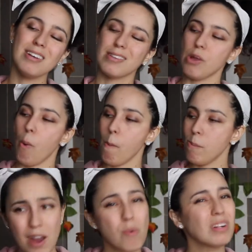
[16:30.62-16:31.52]
teeth though.
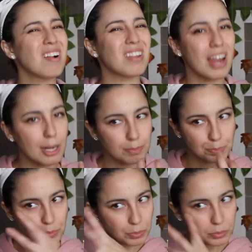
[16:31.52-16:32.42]
I don't really like
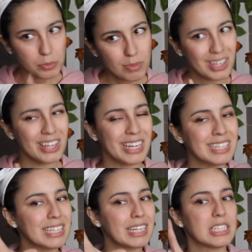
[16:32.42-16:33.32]

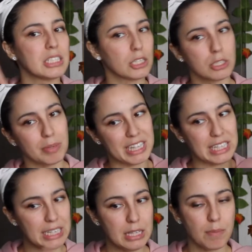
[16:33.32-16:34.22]
things that get stuck to my
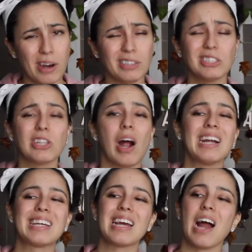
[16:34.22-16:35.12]
teeth. It's just
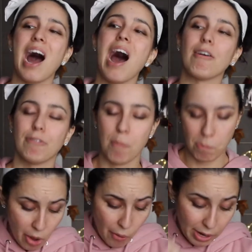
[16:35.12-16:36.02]
hard to get off.
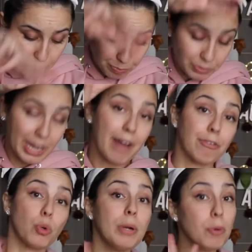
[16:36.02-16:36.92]
Okay, I
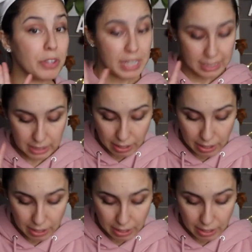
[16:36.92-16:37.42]
have three more things